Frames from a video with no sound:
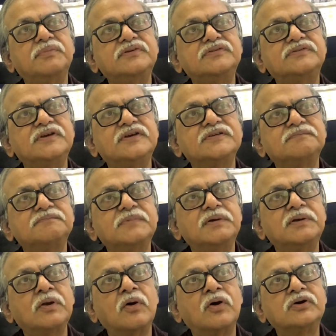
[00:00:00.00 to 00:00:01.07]
business
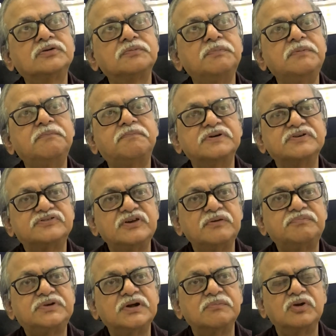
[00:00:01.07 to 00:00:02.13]
may not be
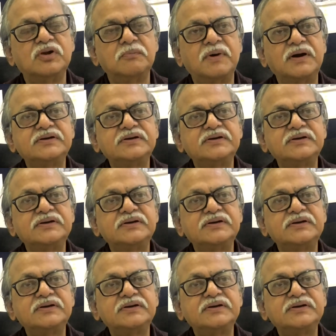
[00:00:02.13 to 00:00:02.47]
perceptible,